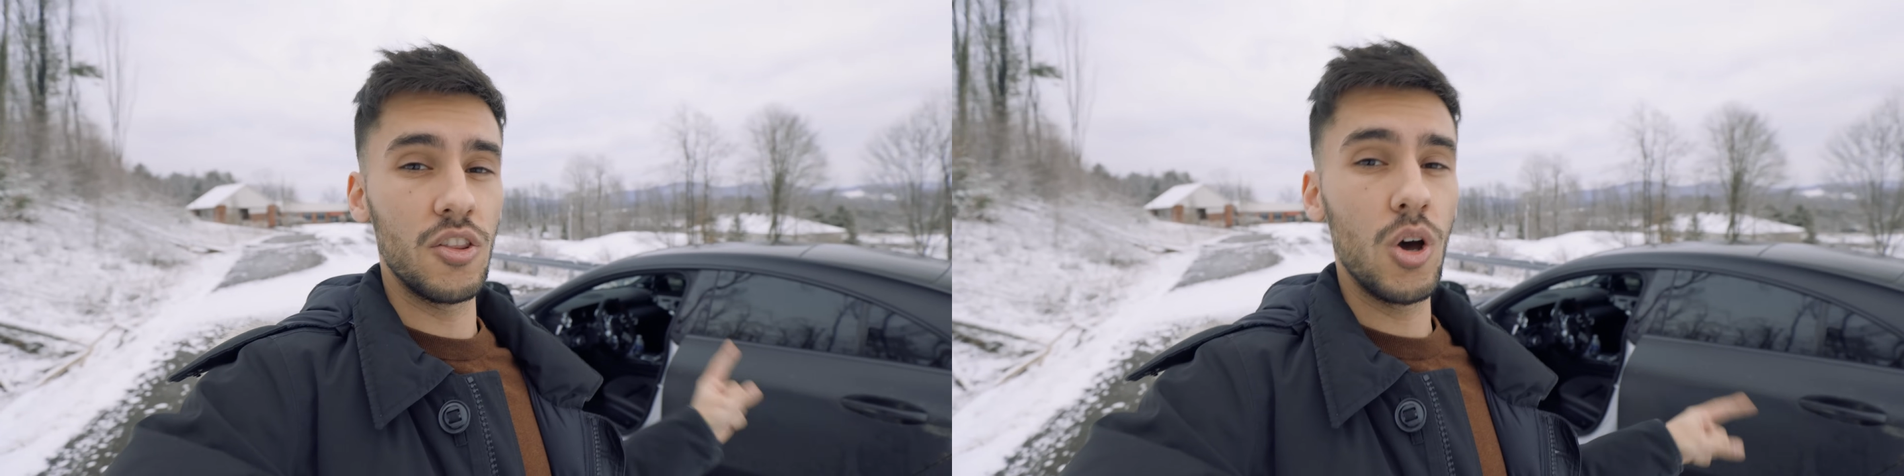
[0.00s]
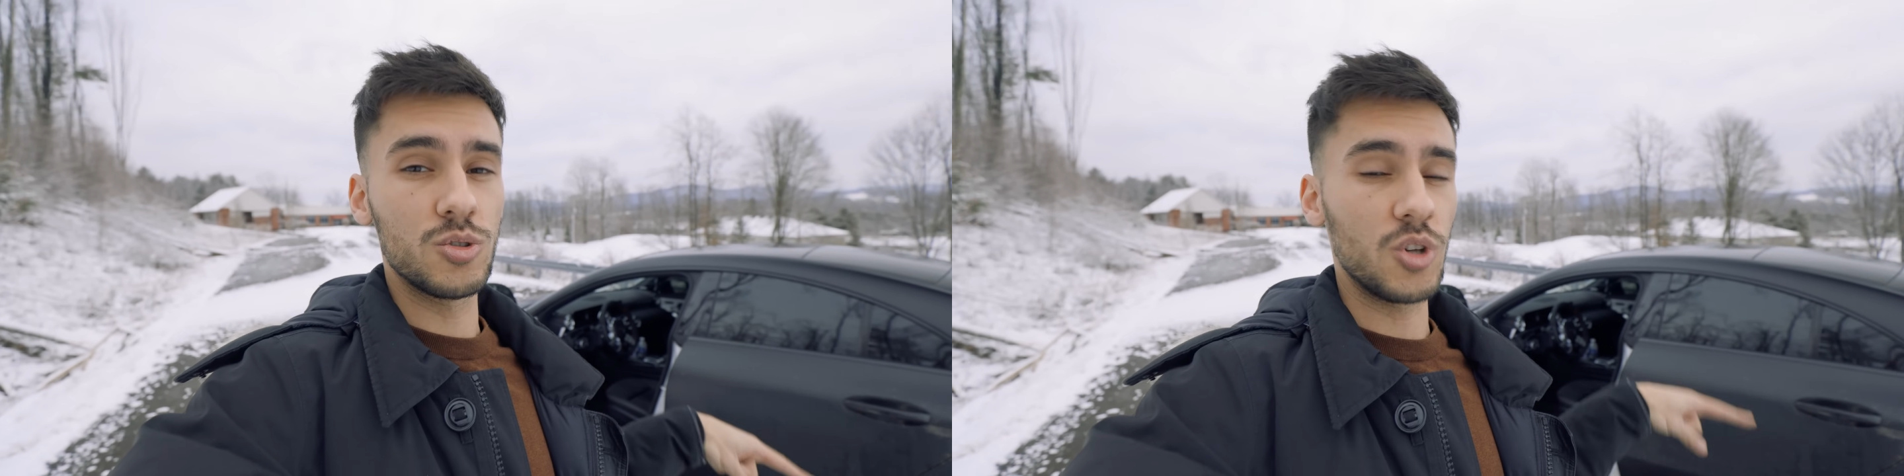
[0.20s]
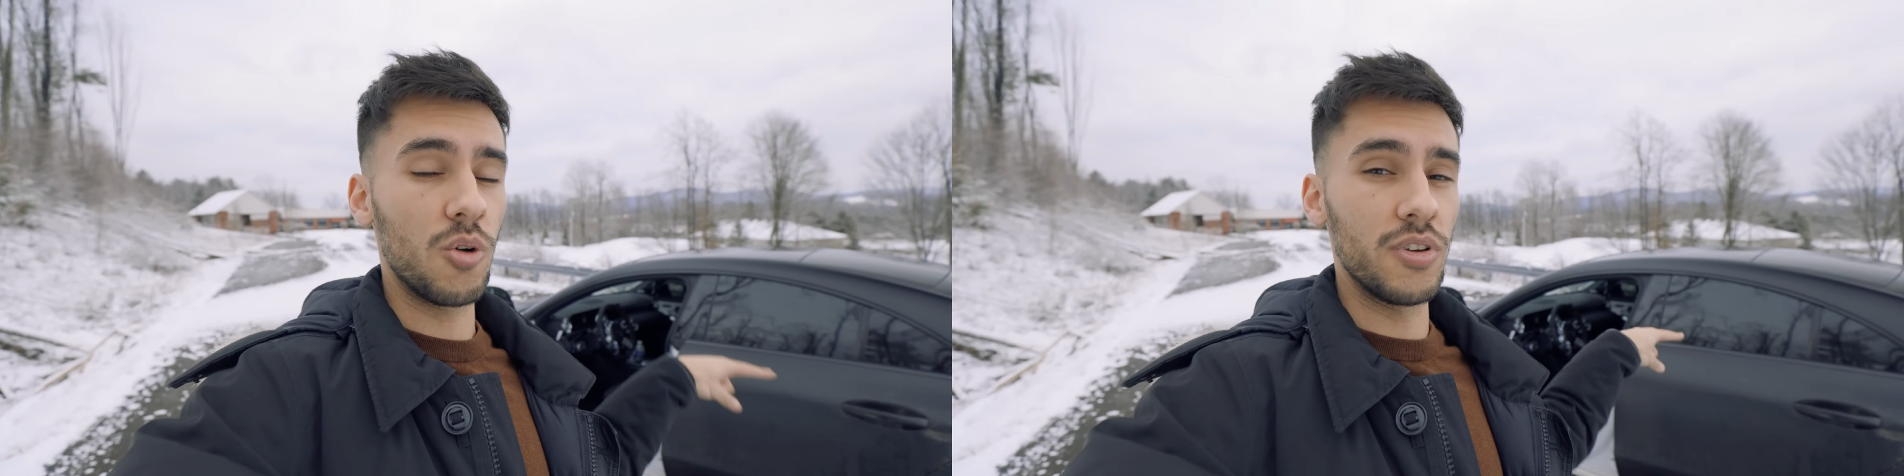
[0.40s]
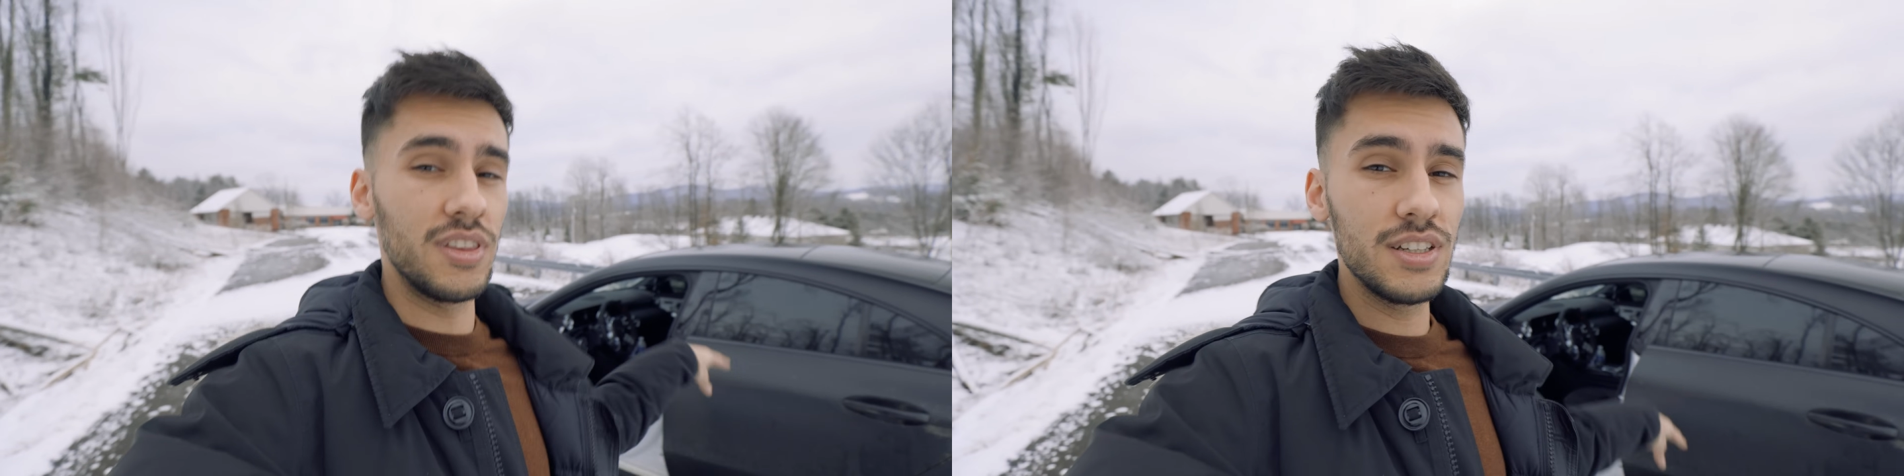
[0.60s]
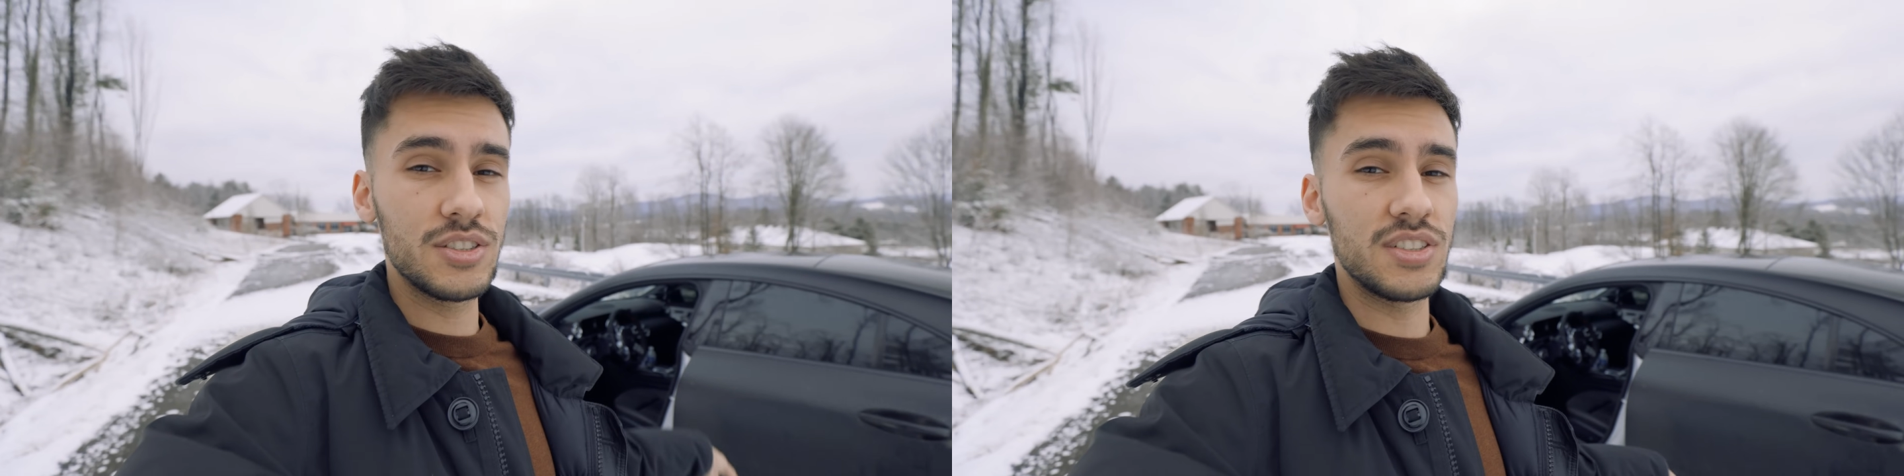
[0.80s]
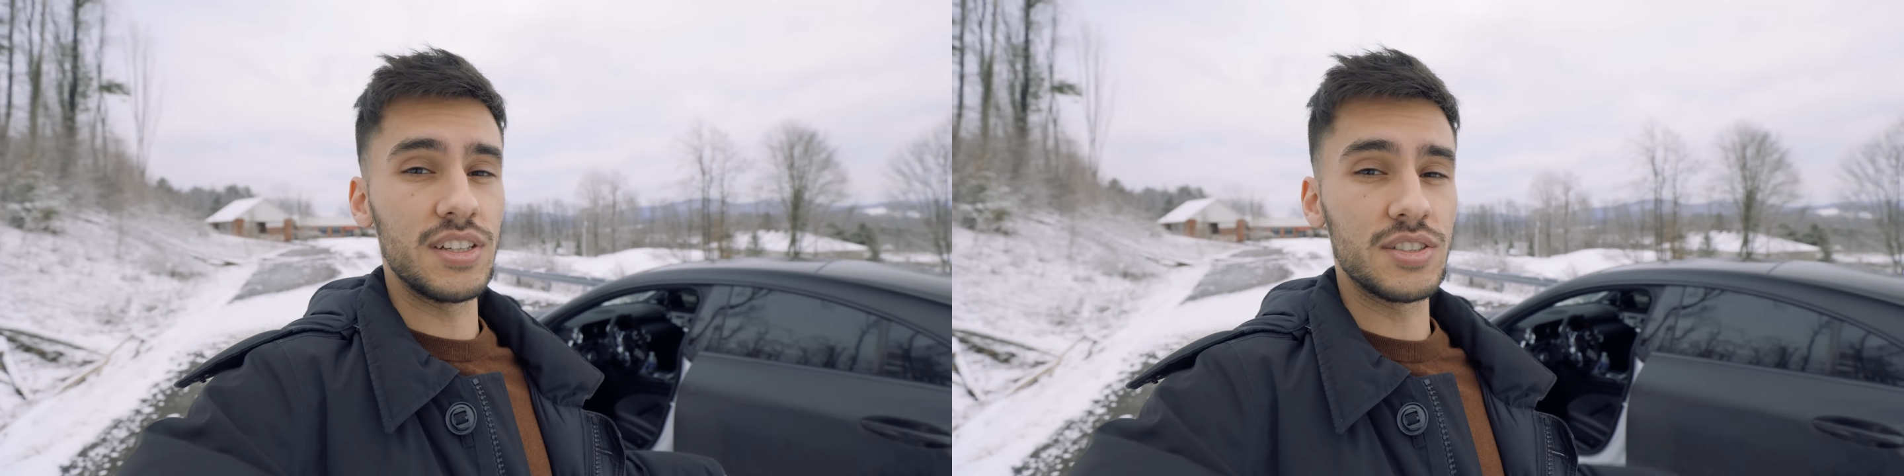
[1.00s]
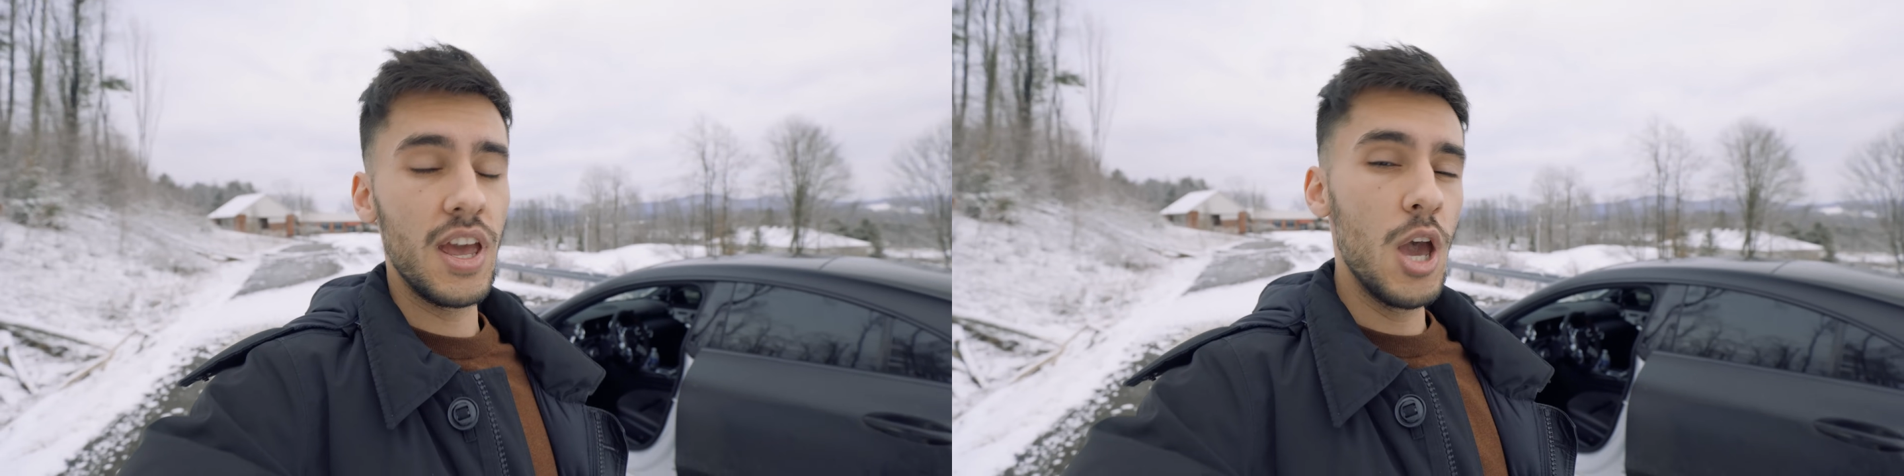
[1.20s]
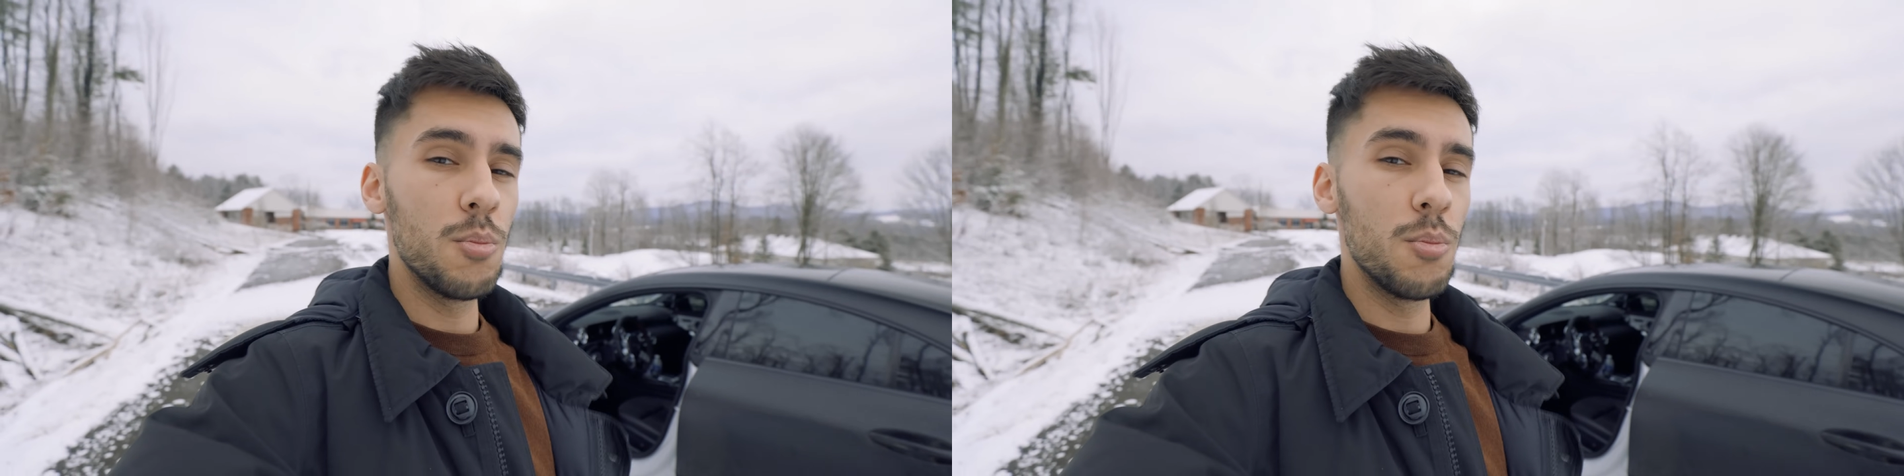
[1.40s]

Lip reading: those over these seats.